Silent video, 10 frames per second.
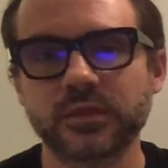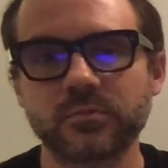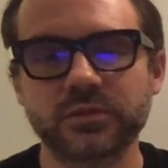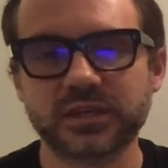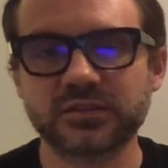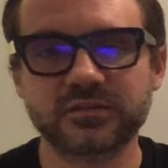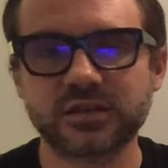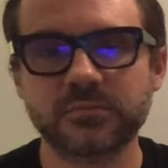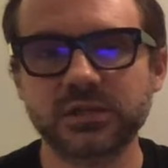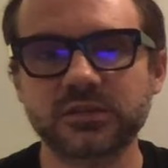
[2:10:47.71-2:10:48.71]
But that does
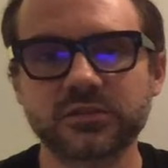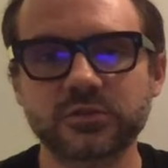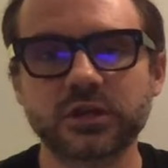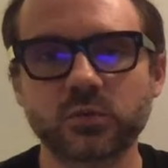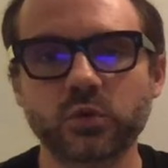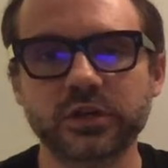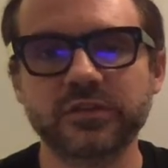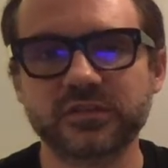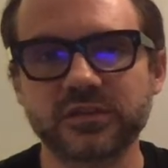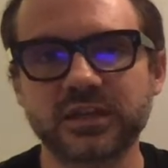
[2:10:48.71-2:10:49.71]
not mean that they're not one and the
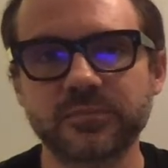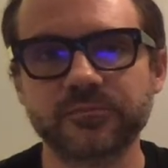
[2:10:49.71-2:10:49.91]
same.